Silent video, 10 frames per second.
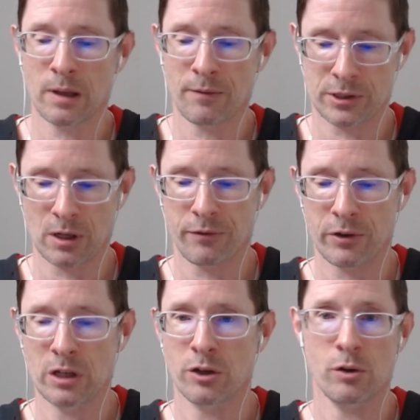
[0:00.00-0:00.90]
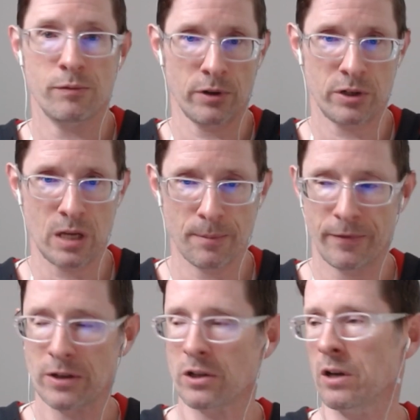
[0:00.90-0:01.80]
level stuff you need to do for your team of
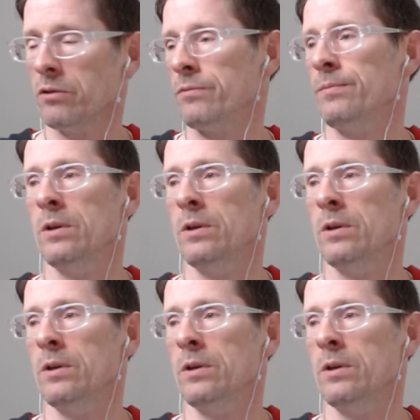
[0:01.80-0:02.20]
engineers.